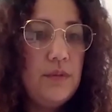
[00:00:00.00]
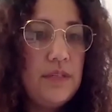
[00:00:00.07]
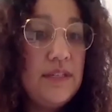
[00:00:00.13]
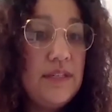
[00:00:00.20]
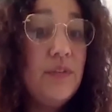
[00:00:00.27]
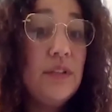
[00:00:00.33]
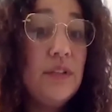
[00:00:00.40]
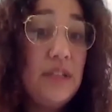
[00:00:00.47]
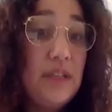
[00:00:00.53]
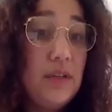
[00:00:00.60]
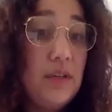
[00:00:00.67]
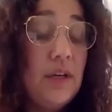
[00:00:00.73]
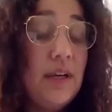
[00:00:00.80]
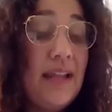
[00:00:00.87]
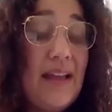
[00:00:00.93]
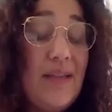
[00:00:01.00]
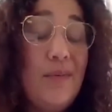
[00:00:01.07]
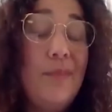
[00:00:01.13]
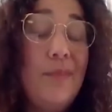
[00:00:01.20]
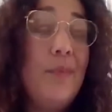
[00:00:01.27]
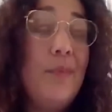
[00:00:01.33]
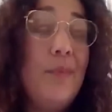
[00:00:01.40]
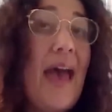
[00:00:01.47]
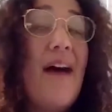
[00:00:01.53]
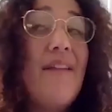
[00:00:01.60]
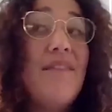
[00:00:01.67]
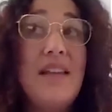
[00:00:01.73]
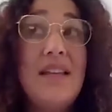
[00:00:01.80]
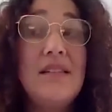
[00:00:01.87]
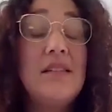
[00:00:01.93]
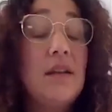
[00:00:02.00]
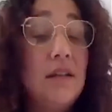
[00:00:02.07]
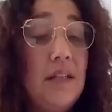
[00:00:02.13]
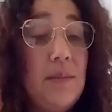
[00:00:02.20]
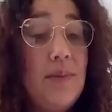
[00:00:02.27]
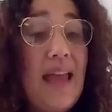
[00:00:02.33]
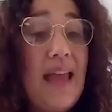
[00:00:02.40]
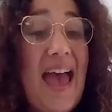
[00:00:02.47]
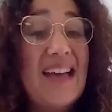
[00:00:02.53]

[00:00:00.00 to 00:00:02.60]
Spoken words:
differently, or we haven't necessarily been